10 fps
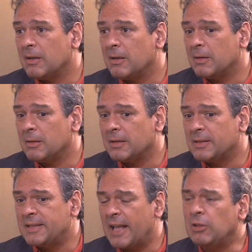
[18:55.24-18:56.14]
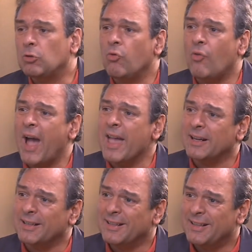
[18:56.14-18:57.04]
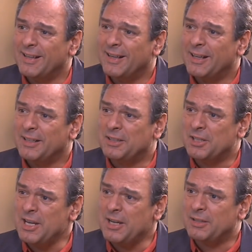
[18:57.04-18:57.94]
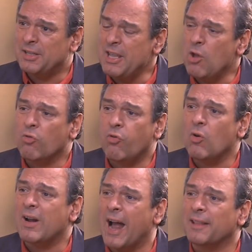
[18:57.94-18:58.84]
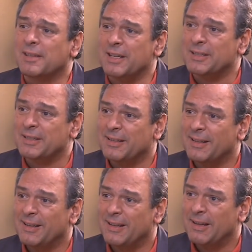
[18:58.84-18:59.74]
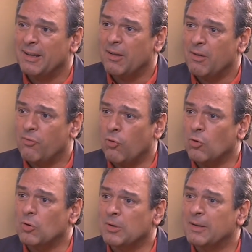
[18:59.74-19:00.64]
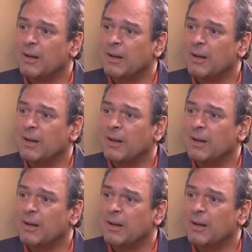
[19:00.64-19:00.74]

uh, set to fire three, three or four countries for